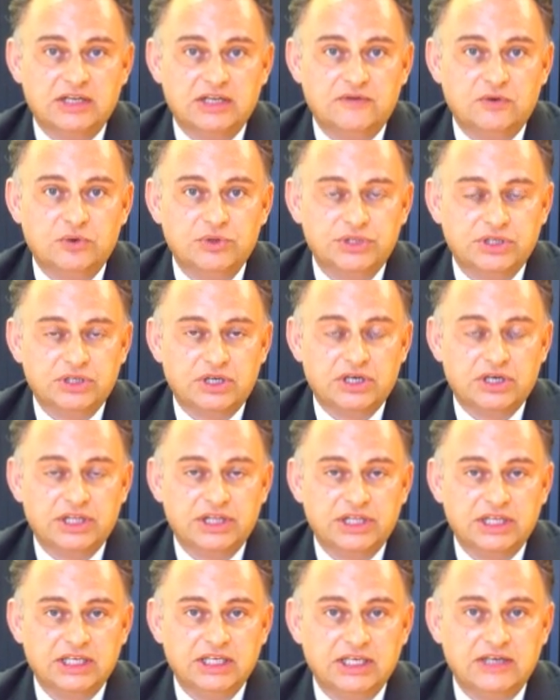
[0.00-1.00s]
You've also got to
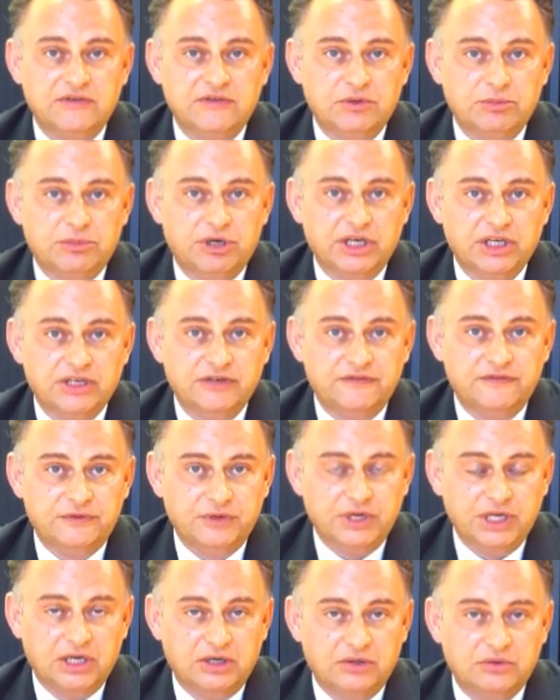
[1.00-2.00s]
think, if you're buying a
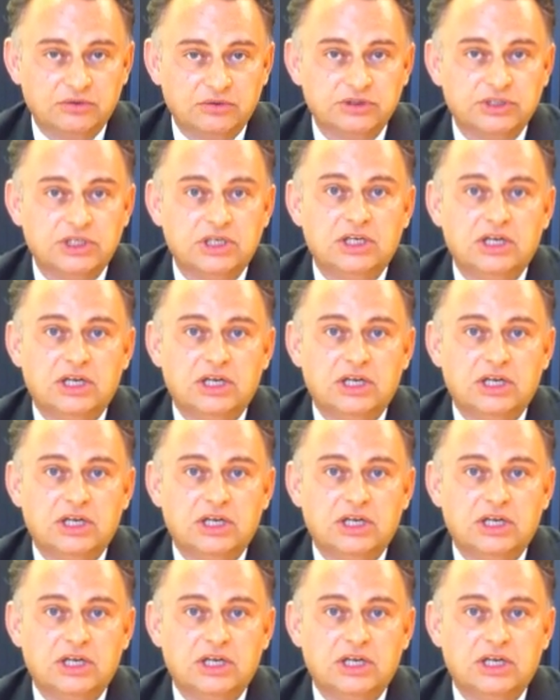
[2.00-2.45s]
freehold,